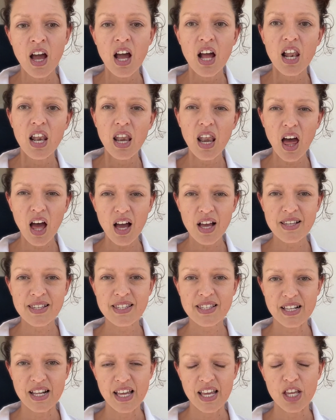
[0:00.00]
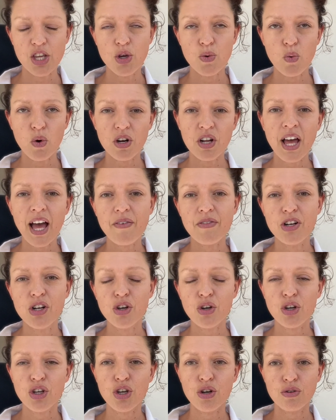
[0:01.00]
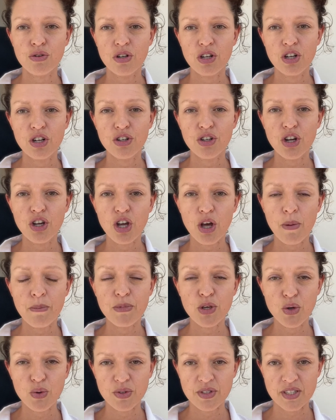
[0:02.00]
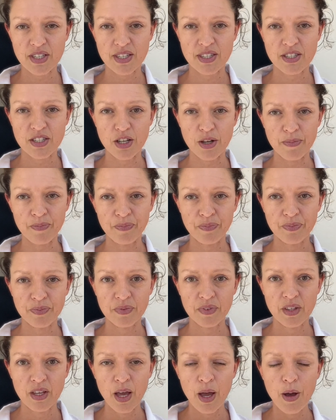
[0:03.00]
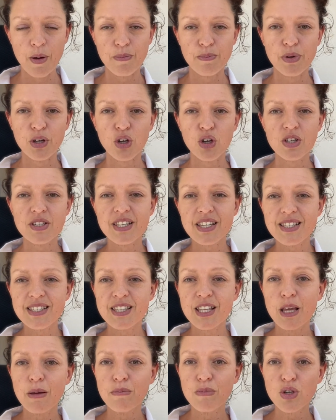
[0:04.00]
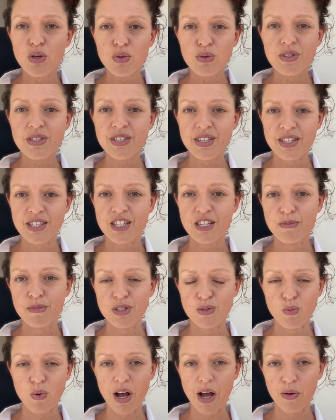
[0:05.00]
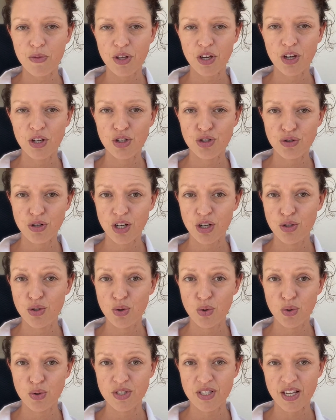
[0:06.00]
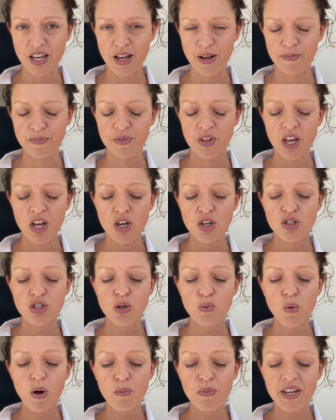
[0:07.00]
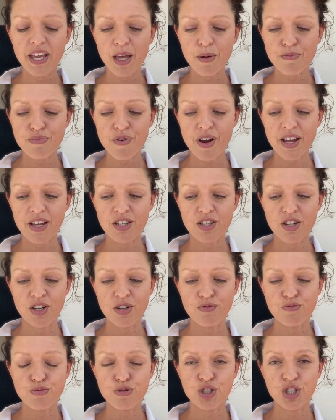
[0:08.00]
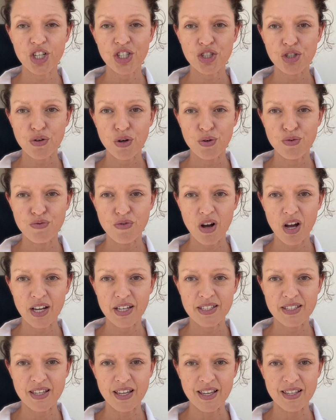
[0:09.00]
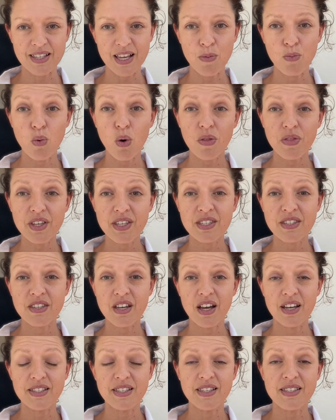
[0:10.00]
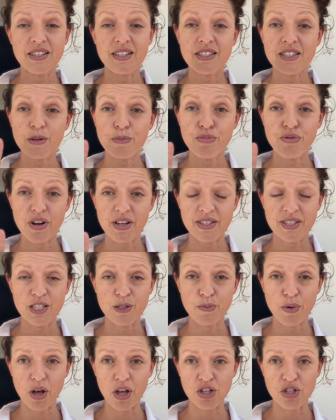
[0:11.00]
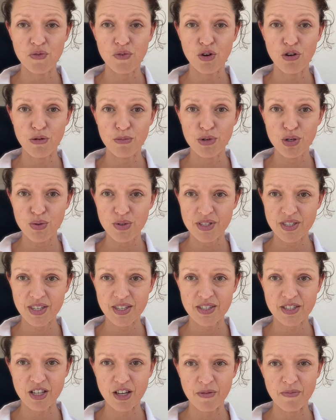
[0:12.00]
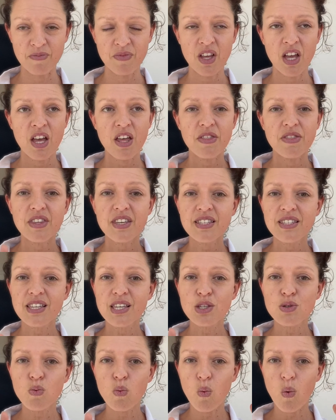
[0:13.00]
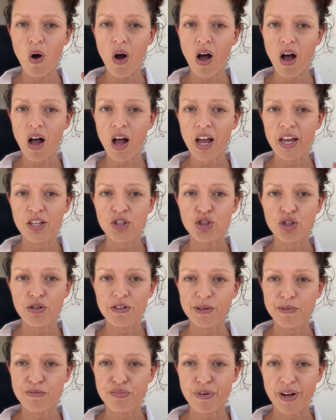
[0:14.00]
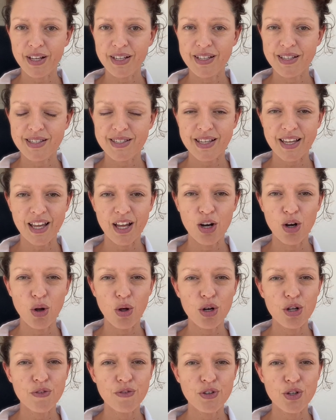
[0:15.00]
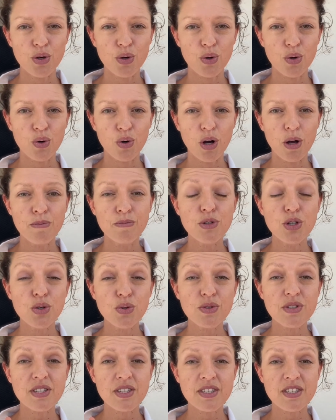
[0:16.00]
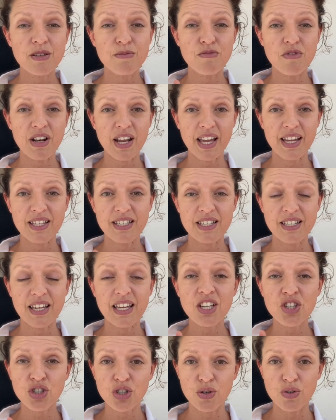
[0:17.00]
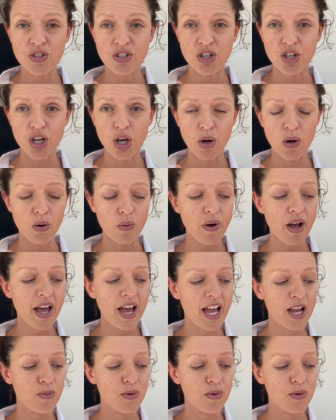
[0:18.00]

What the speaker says: Lastly, you want to have a look at your immune system, because it's the immune system as well that can trigger nausea. So when we get pregnant, progesterone rises. And what this does is this suppresses part of your immune system. This is why during pregnancy, a lot of your immune system related issues can go away.